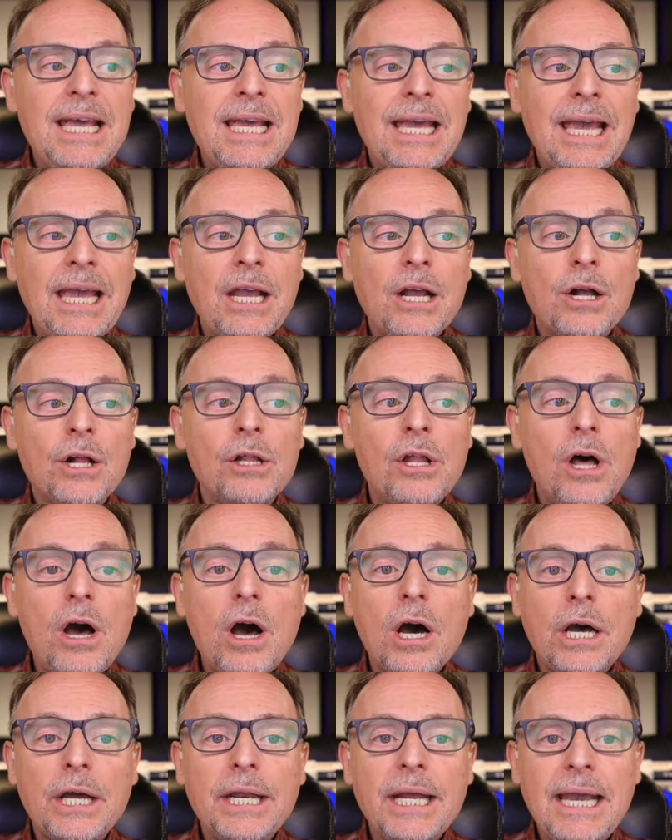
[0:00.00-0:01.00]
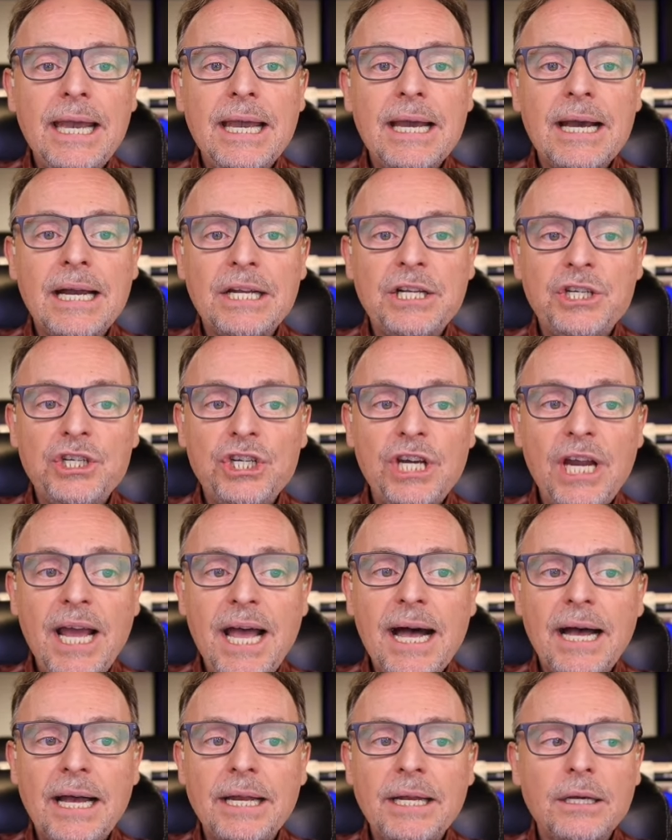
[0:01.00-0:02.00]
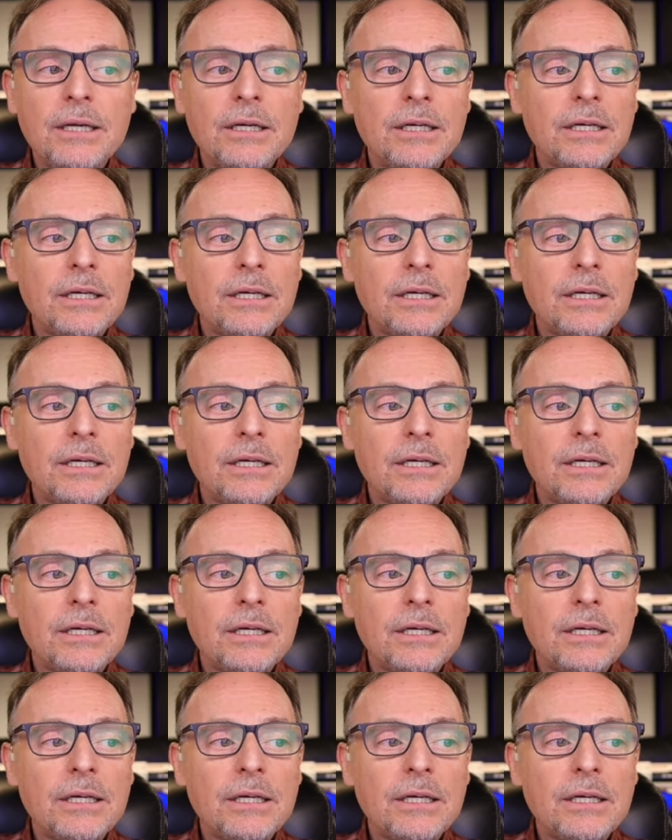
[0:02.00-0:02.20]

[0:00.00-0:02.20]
And Claude AI Chat,